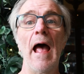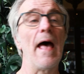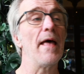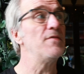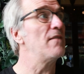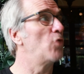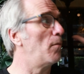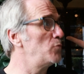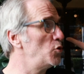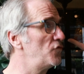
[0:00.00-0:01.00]
and they've
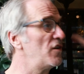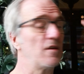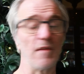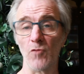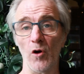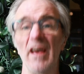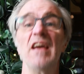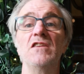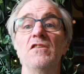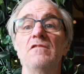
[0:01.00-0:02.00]
got music, they've got
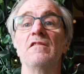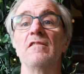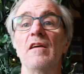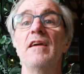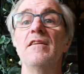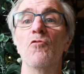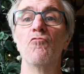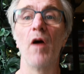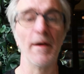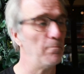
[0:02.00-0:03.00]
heaters, there's a heater
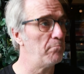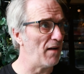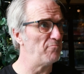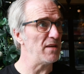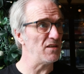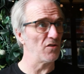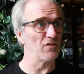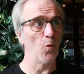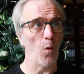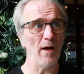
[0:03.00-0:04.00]
right above me, so
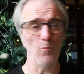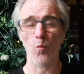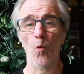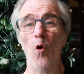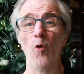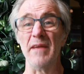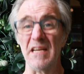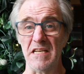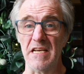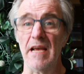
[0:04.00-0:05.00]
it's quite warm
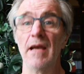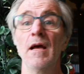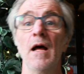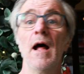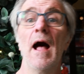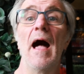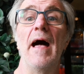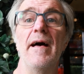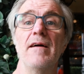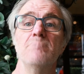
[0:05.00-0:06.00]
in here.
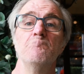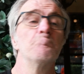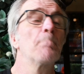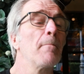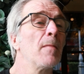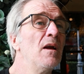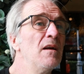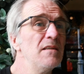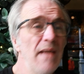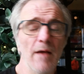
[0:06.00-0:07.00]

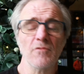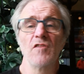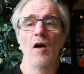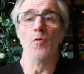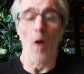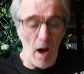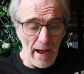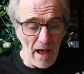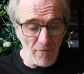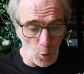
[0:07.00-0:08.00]
Yeah, so
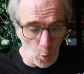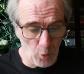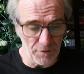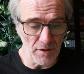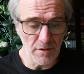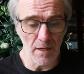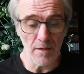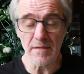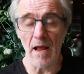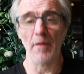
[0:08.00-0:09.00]
I have ordered.
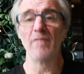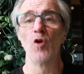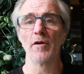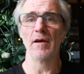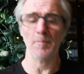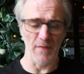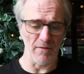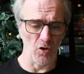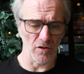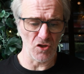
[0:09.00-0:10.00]
Now they've
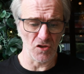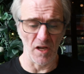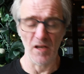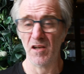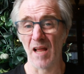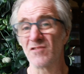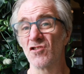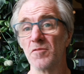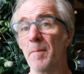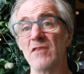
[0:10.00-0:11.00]
got just a
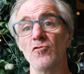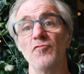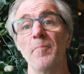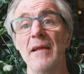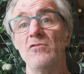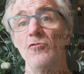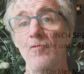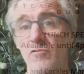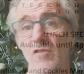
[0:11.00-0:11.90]
lunch specials menu,